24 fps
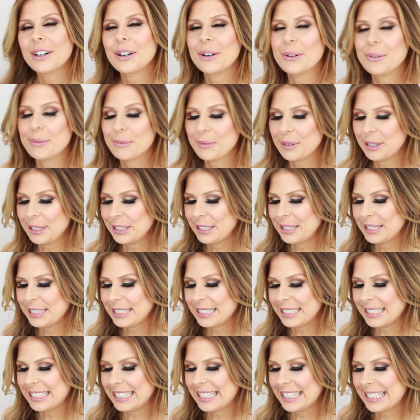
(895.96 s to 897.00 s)
Oh my
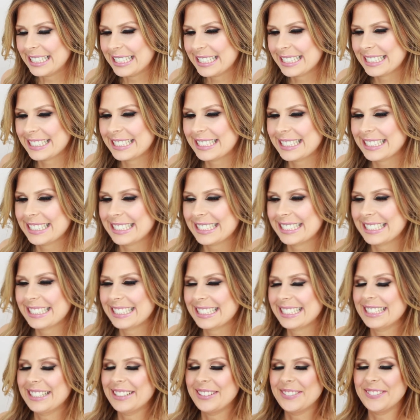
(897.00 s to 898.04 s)
goodness.
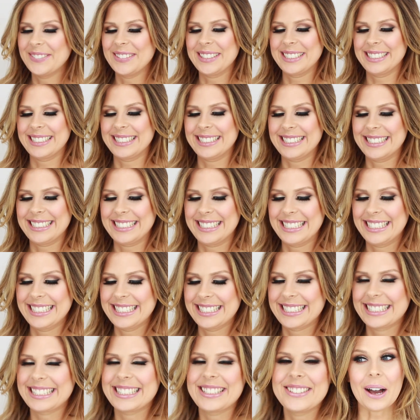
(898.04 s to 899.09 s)
Oh my goodness.
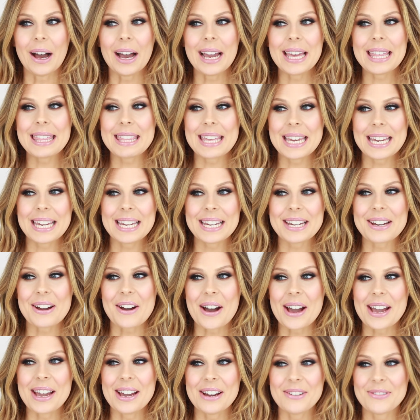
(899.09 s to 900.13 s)
I think
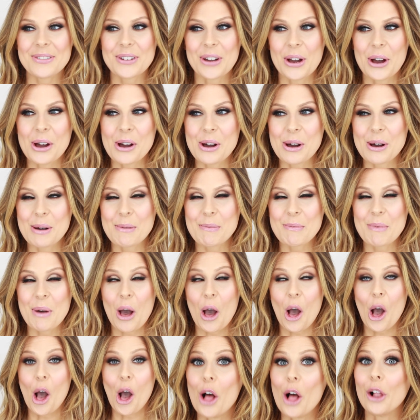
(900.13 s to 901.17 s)
I have come
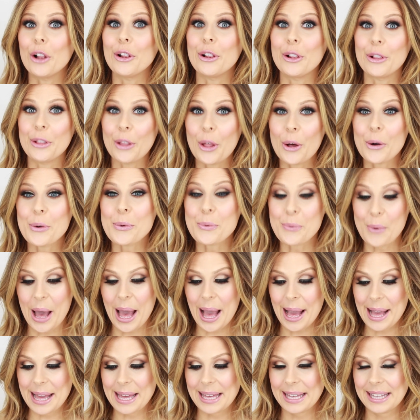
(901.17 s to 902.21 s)
a long
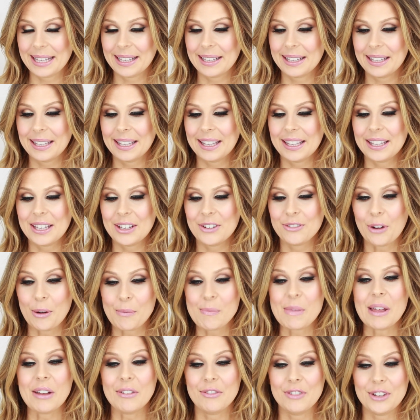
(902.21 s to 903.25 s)
way
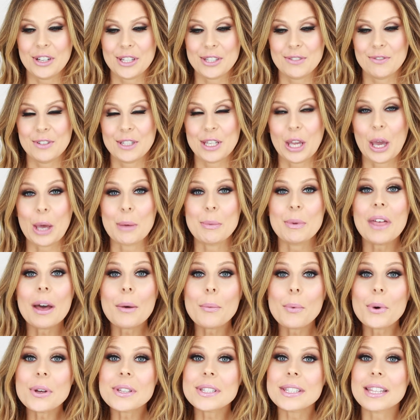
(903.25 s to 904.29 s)
from that first video, but
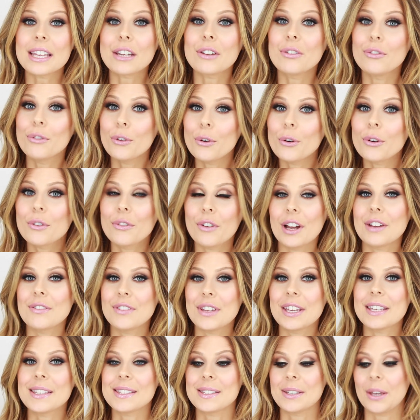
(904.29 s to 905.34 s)
that was like 4 or 5
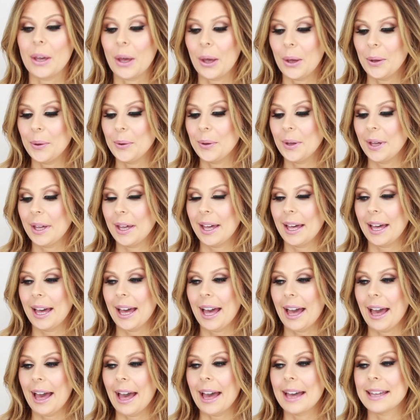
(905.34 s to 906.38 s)
years ago,
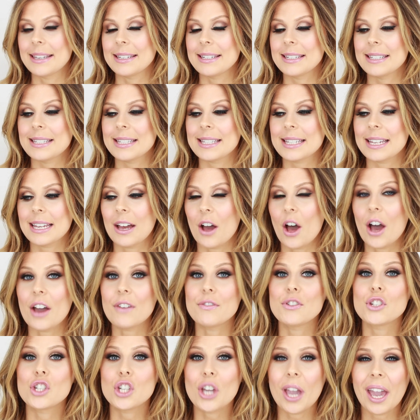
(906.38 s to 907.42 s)
and
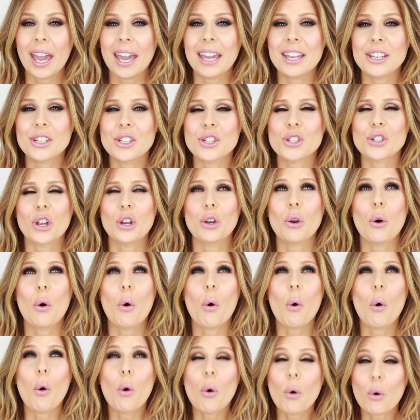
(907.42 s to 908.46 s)
I've changed an
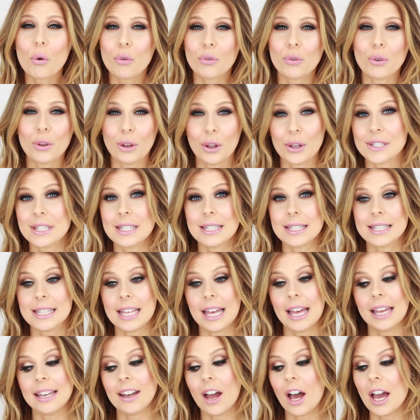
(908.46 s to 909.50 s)
awful lot since
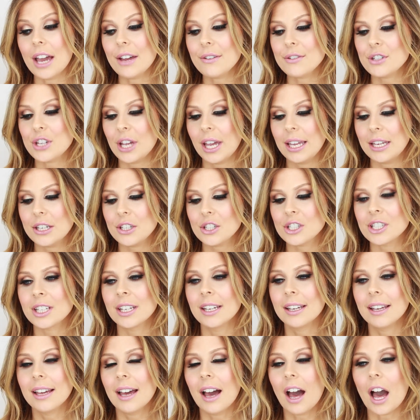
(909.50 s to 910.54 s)
then. I
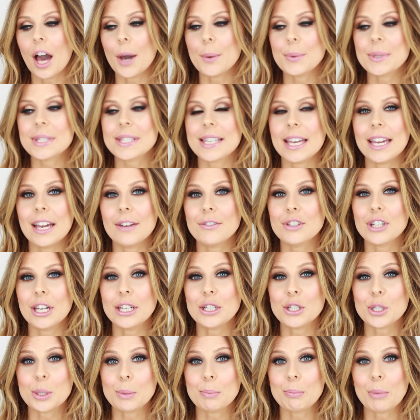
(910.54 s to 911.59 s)
would say I've
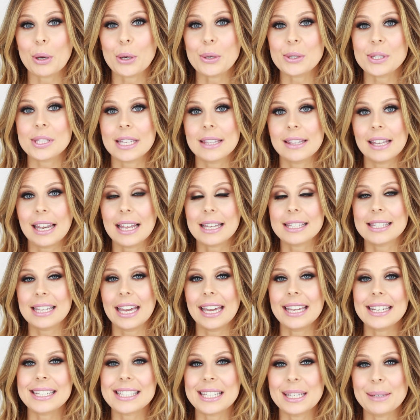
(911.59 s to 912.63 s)
changed the most in the last
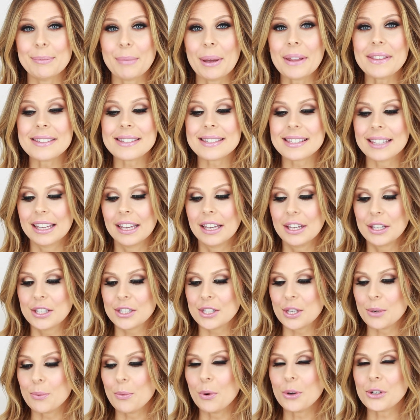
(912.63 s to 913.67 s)
18 months.
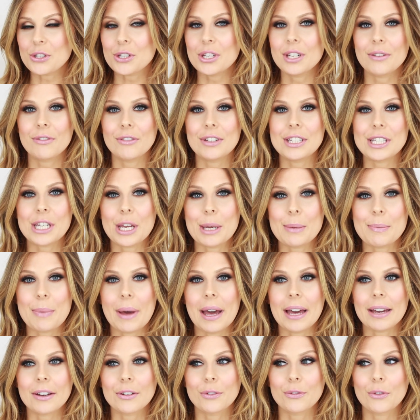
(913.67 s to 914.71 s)
So watching a video
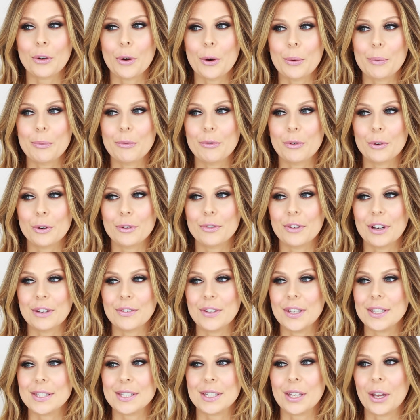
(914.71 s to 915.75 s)
back from 4 or 5
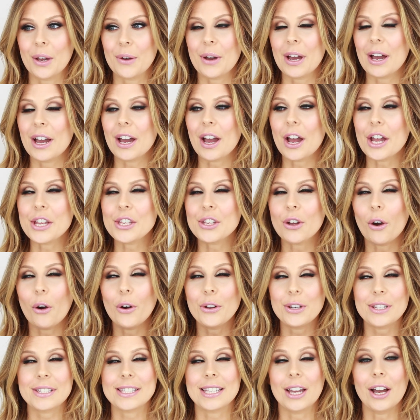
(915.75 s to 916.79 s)
years ago, I
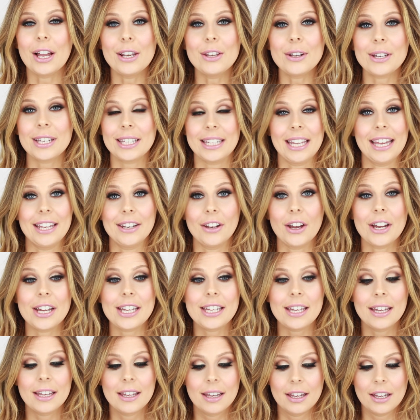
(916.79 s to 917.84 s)
honestly look at it and
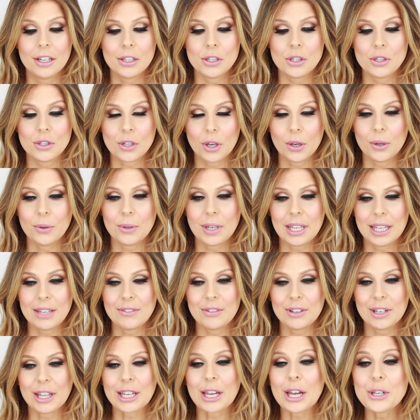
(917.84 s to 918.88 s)
I don't
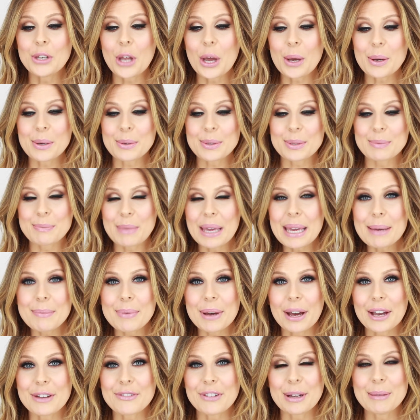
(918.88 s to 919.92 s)
even, like, I know it was me,
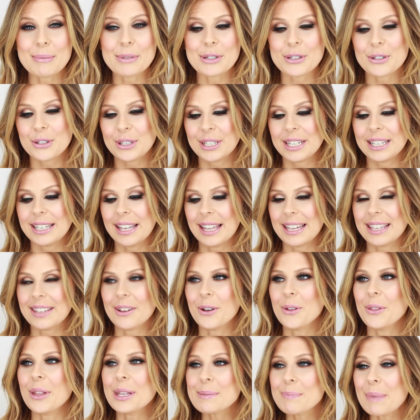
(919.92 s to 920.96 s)
but I very much look at it like,
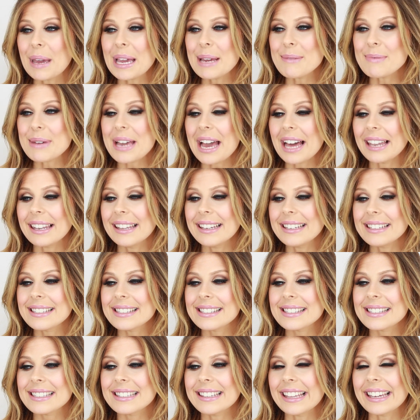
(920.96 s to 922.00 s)
oh, that's baby
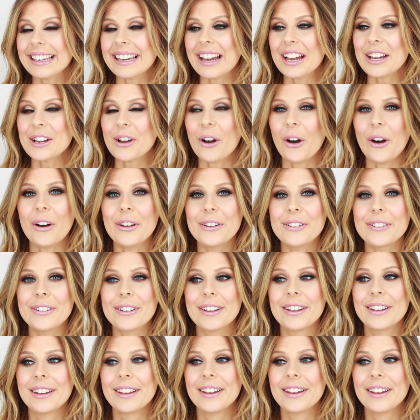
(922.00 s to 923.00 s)
Alice. Like, I can't